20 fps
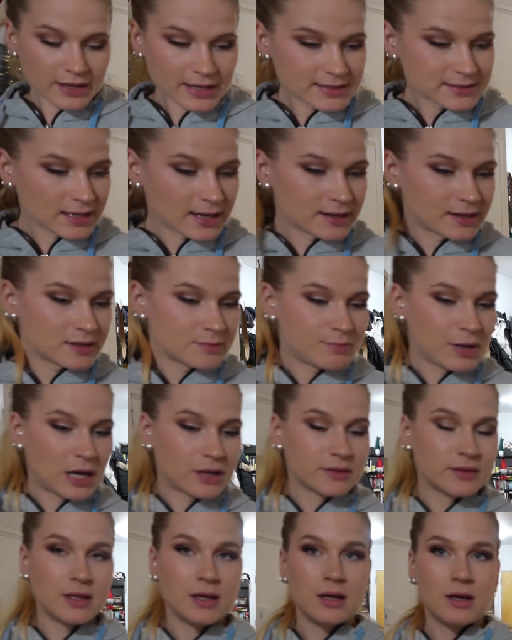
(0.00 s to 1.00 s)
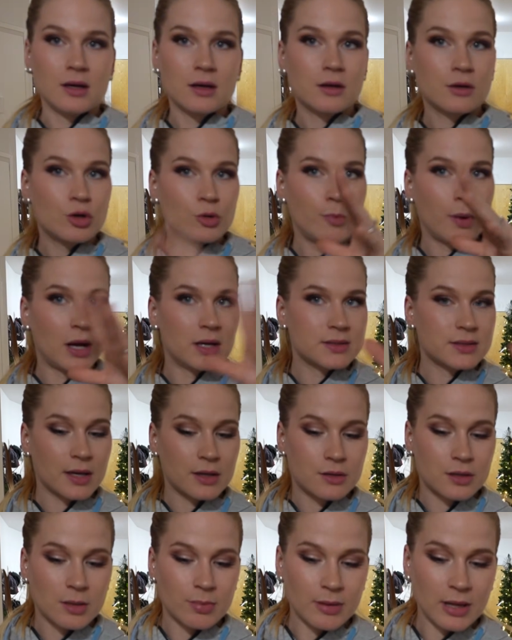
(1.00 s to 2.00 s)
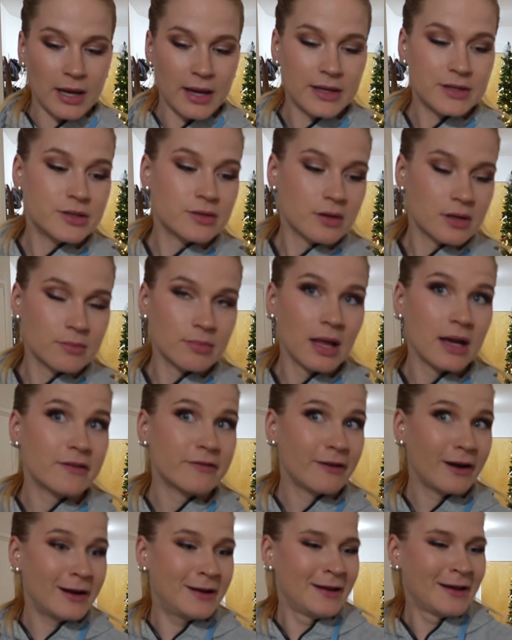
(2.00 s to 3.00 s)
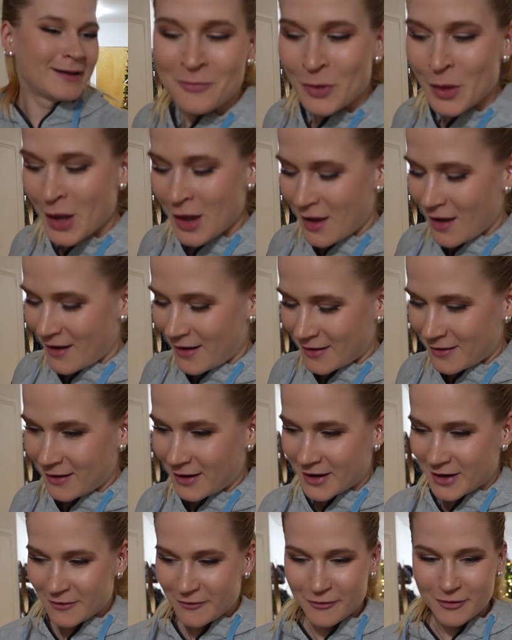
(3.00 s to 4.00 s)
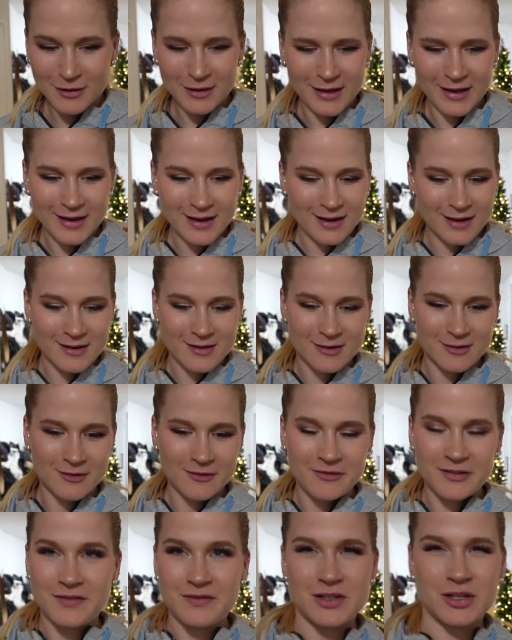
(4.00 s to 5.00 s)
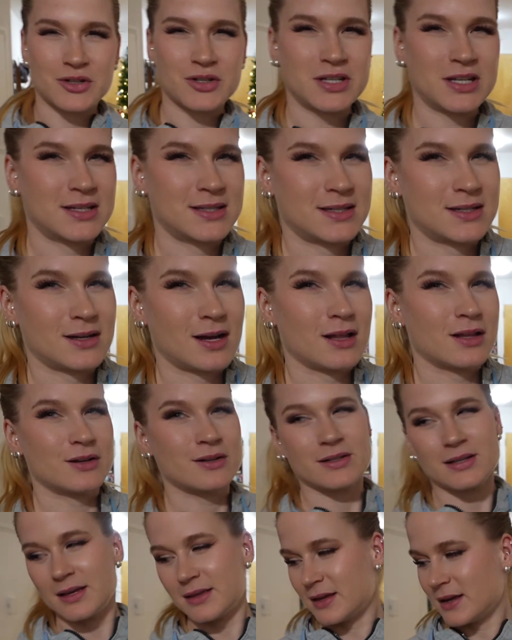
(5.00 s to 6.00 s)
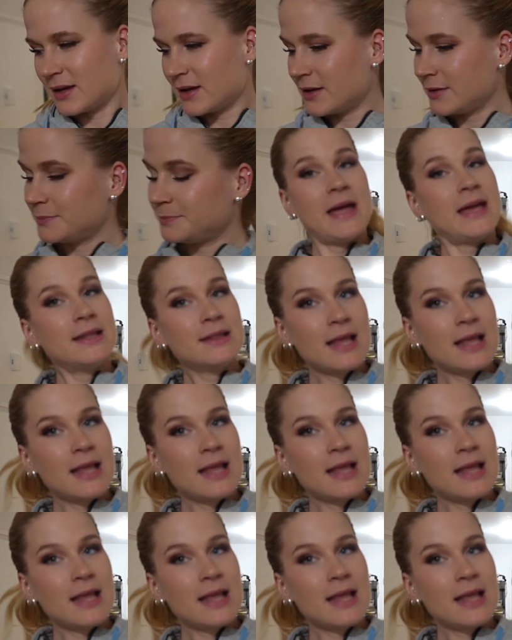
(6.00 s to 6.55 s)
excited about the coupons I could apply during Black Friday. I got it for like, I don't know, $50 or $60, I think. And